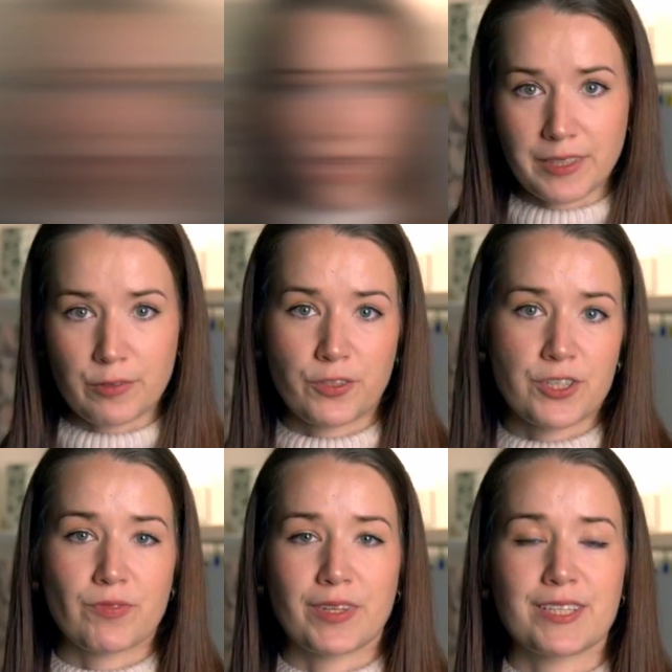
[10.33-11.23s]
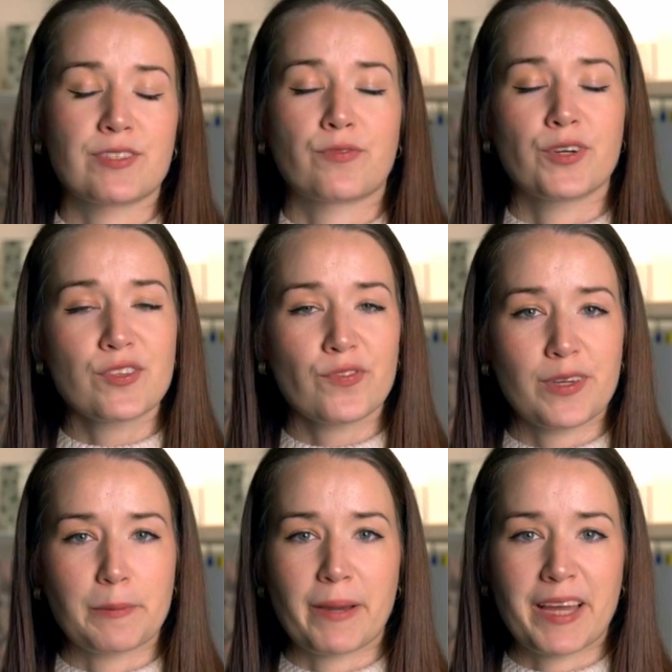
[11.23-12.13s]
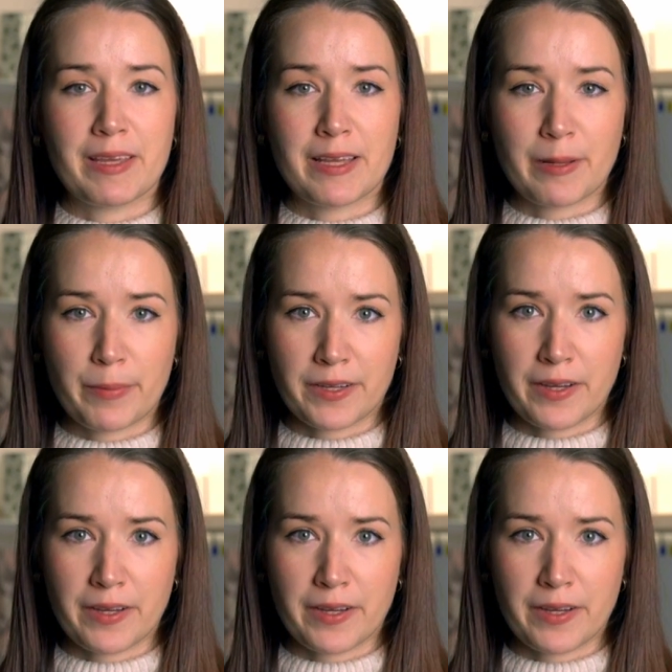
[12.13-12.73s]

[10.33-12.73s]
And the first one is Fourth Spring by Rebecca